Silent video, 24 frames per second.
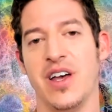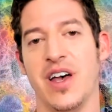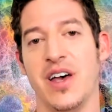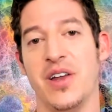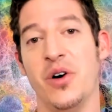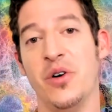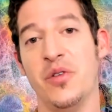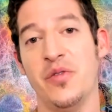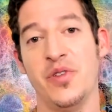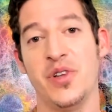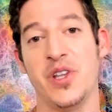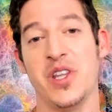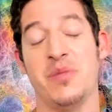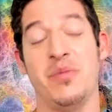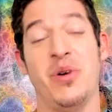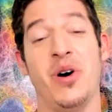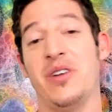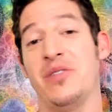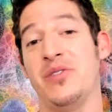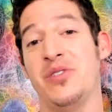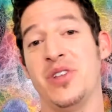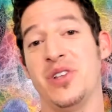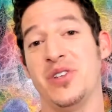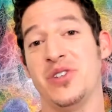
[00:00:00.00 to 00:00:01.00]
And hopefully the
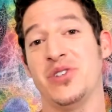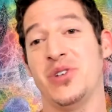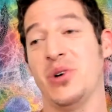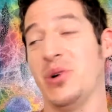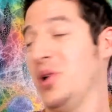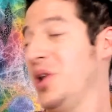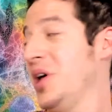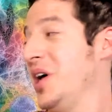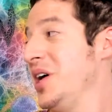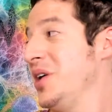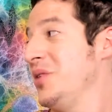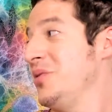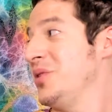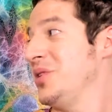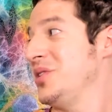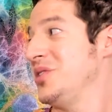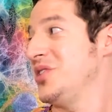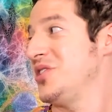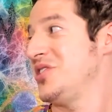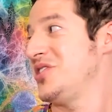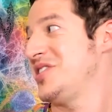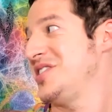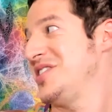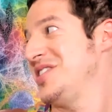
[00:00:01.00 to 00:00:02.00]
part of you that's so light would
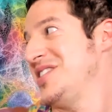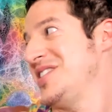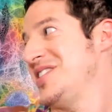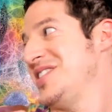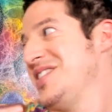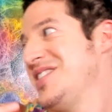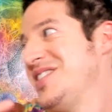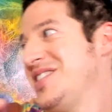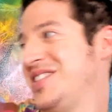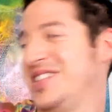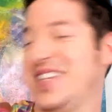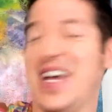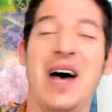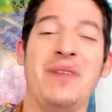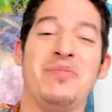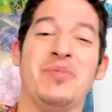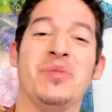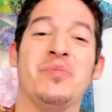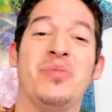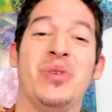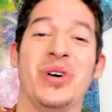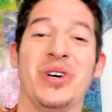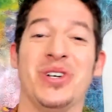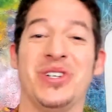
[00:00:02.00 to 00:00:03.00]
just zap the
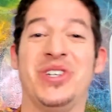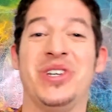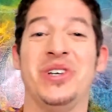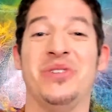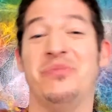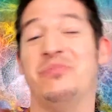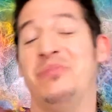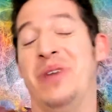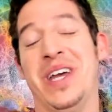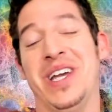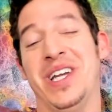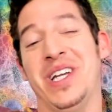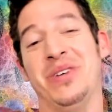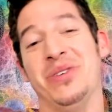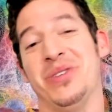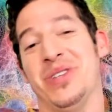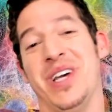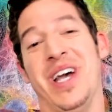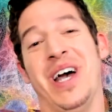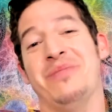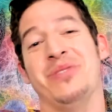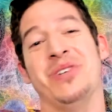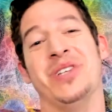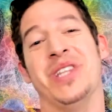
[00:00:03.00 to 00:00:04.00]
person who banged you with a
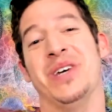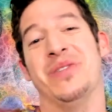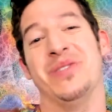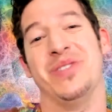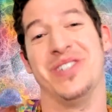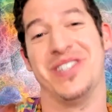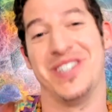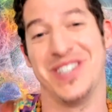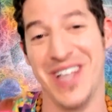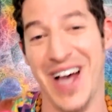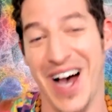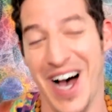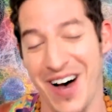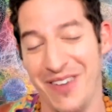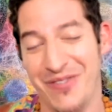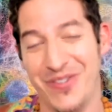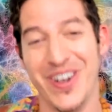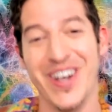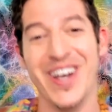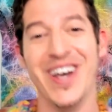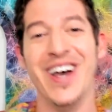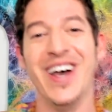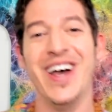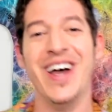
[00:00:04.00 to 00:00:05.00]
hammer and they would stop.
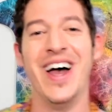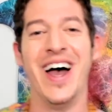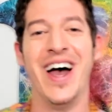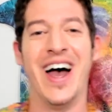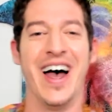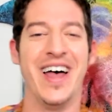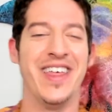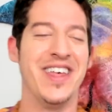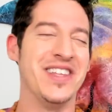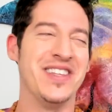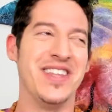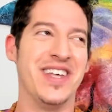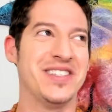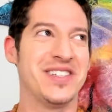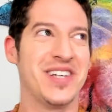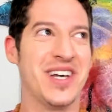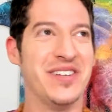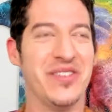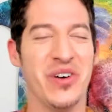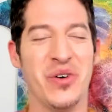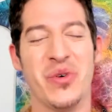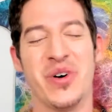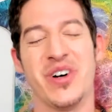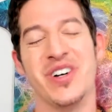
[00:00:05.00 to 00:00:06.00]
And that's kind
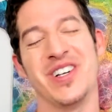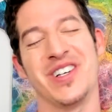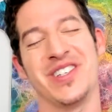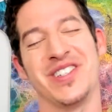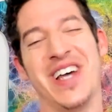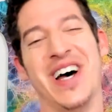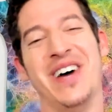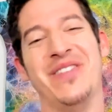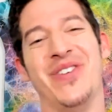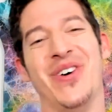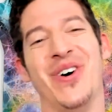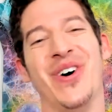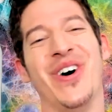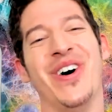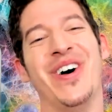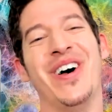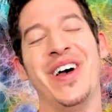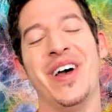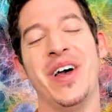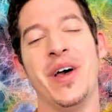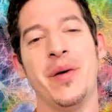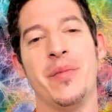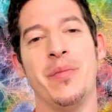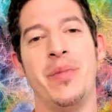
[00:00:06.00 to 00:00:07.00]
of a weird example,
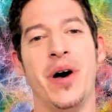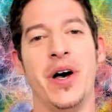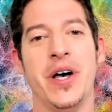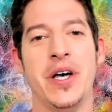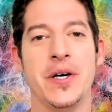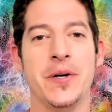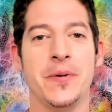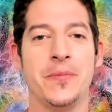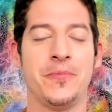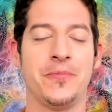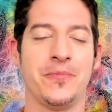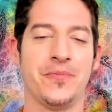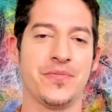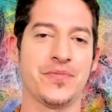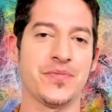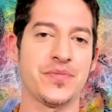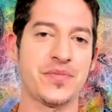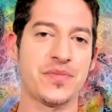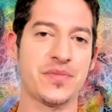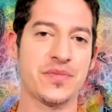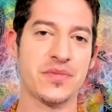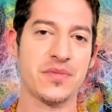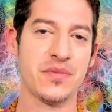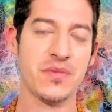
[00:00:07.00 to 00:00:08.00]
but
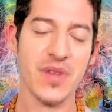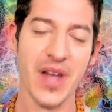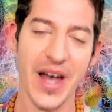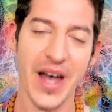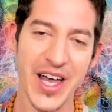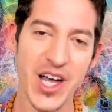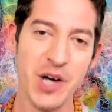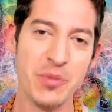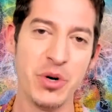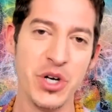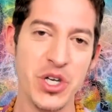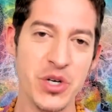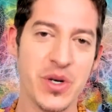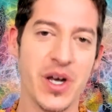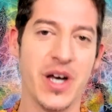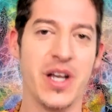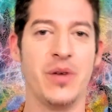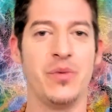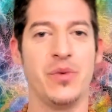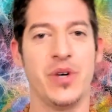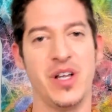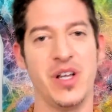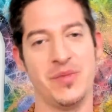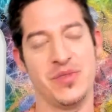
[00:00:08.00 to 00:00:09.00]
I hope what you
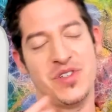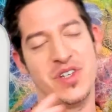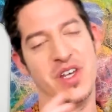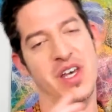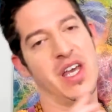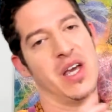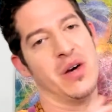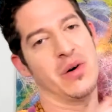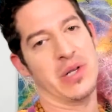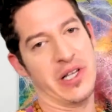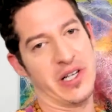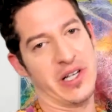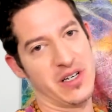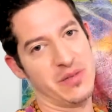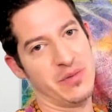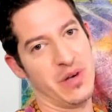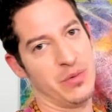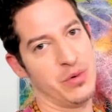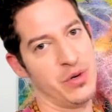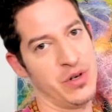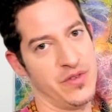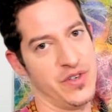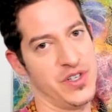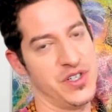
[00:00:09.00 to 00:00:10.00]
get what I'm saying related to my
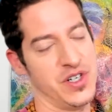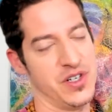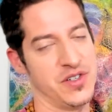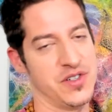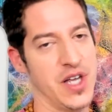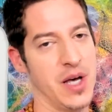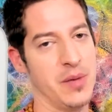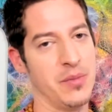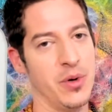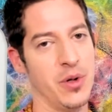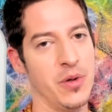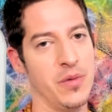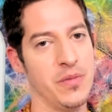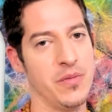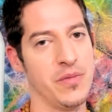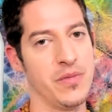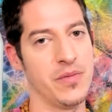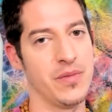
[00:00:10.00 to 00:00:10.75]
previous example.